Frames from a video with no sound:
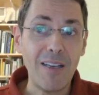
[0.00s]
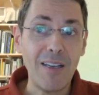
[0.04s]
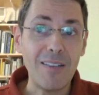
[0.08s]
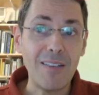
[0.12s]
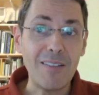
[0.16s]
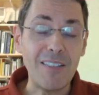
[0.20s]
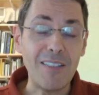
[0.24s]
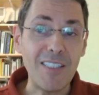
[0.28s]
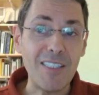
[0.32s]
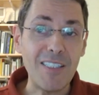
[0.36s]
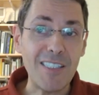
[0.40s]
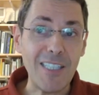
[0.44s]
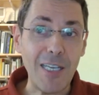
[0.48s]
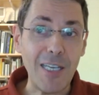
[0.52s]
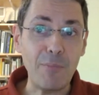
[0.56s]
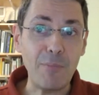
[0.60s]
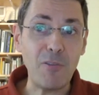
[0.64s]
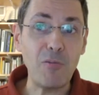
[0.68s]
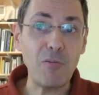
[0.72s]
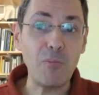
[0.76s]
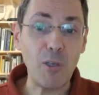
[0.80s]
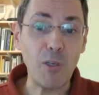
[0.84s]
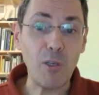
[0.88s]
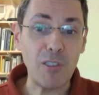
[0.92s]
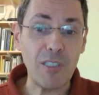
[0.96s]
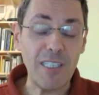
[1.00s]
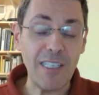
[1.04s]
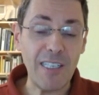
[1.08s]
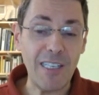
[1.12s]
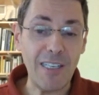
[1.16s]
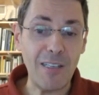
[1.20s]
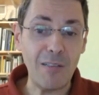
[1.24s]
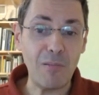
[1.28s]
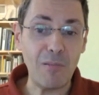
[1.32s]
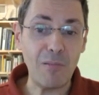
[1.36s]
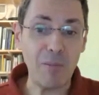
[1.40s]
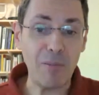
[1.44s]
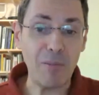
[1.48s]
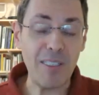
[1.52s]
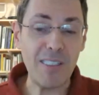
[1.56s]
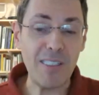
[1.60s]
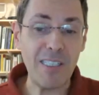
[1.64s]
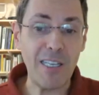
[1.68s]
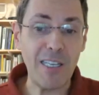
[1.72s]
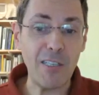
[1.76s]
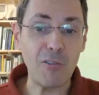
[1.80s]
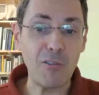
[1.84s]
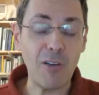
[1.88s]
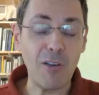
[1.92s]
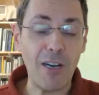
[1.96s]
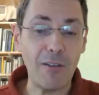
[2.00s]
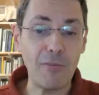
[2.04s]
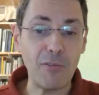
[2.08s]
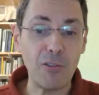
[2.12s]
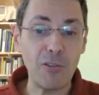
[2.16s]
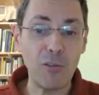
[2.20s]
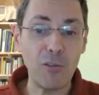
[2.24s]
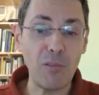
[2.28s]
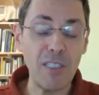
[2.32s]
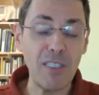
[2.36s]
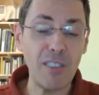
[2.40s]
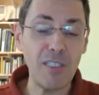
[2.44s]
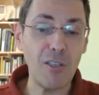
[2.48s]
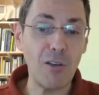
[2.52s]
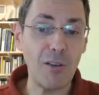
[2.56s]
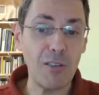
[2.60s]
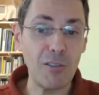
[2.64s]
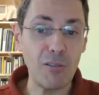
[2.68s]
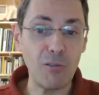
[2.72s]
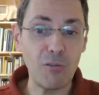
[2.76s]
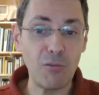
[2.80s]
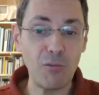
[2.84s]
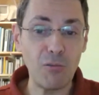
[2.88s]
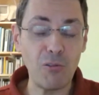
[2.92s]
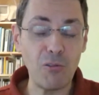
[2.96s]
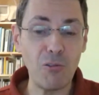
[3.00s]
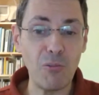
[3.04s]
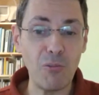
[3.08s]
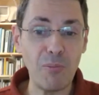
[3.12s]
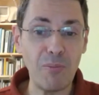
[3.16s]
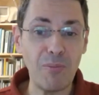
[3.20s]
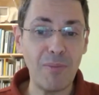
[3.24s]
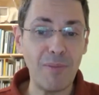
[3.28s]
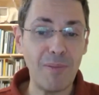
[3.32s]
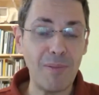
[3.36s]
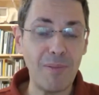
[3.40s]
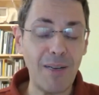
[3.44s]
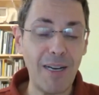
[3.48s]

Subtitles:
this type of motel where basically you have your window and your room,